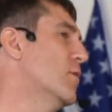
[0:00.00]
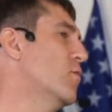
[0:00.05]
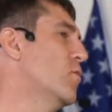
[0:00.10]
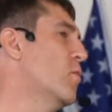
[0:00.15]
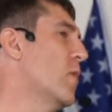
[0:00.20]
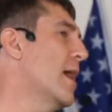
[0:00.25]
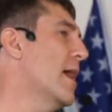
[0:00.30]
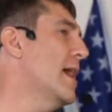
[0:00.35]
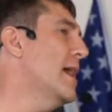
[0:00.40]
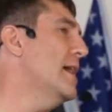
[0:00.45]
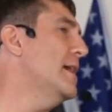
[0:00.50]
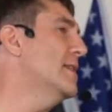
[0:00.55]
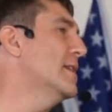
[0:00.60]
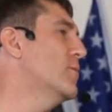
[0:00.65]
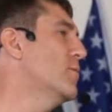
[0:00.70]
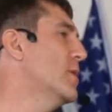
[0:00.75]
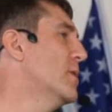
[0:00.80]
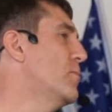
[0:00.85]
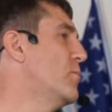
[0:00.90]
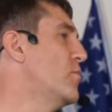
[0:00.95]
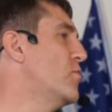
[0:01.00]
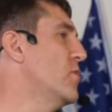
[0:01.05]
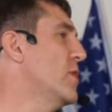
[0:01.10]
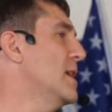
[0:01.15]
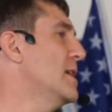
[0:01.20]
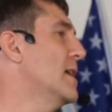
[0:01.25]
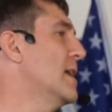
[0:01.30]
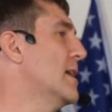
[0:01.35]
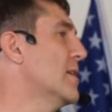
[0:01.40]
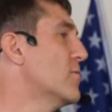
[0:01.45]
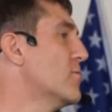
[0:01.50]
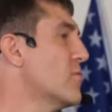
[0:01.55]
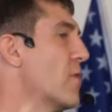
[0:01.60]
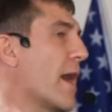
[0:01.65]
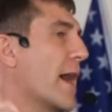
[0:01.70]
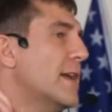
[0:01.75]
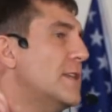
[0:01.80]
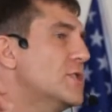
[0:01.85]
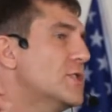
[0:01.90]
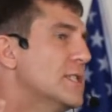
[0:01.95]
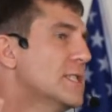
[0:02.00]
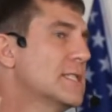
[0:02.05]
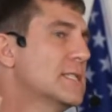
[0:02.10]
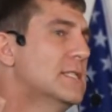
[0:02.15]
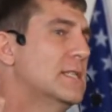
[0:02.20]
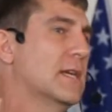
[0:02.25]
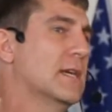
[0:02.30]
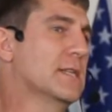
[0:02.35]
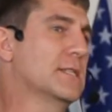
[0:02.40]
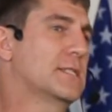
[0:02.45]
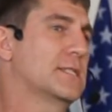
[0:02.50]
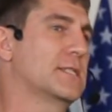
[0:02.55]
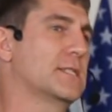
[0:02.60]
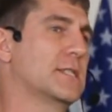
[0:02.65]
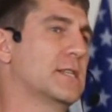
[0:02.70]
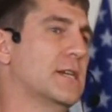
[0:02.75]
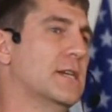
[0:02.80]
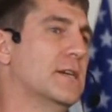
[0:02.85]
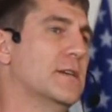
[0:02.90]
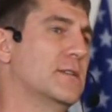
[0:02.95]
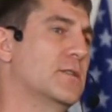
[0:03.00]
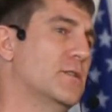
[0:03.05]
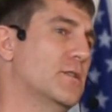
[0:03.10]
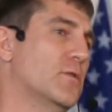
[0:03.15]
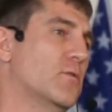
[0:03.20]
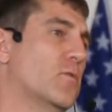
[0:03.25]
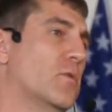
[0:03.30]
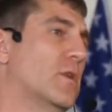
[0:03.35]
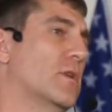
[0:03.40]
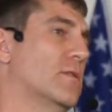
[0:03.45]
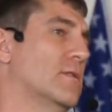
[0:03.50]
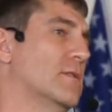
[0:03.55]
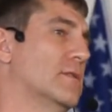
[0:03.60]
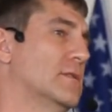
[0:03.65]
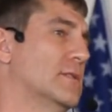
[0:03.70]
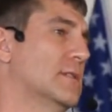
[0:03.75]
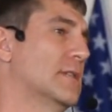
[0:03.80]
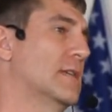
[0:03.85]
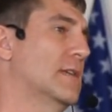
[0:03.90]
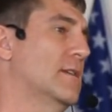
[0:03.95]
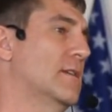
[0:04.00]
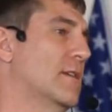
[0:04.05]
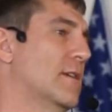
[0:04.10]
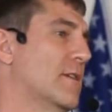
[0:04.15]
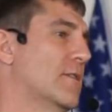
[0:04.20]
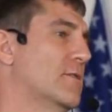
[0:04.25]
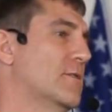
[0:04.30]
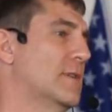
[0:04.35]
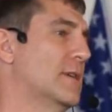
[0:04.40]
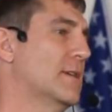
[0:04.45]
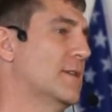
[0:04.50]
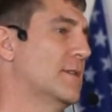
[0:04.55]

way that we're bringing righteousness to the world, you know?